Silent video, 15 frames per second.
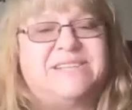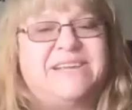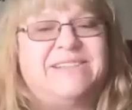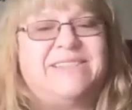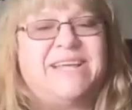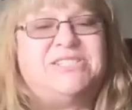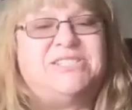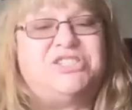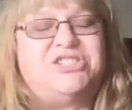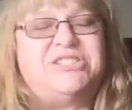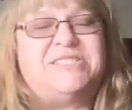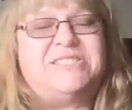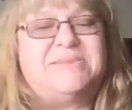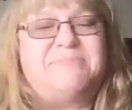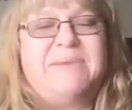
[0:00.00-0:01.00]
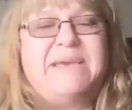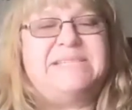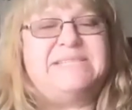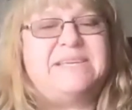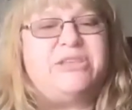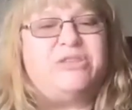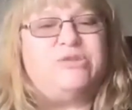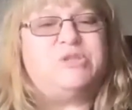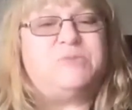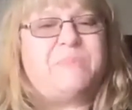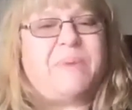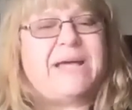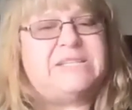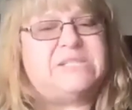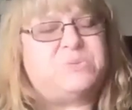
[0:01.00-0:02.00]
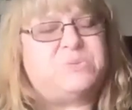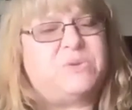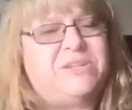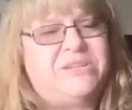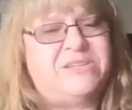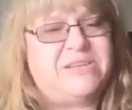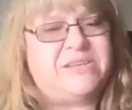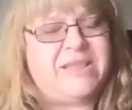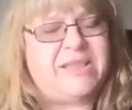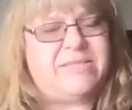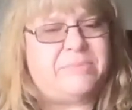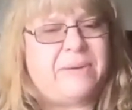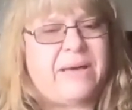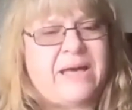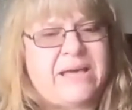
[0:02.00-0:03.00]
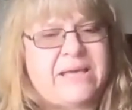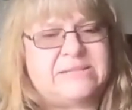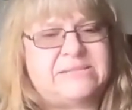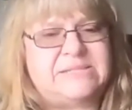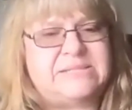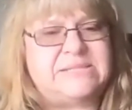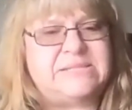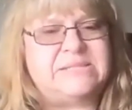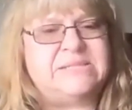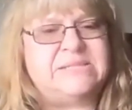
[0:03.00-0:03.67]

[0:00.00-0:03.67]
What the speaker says: Like, that's just amazing. And those pots, where did you get the pots?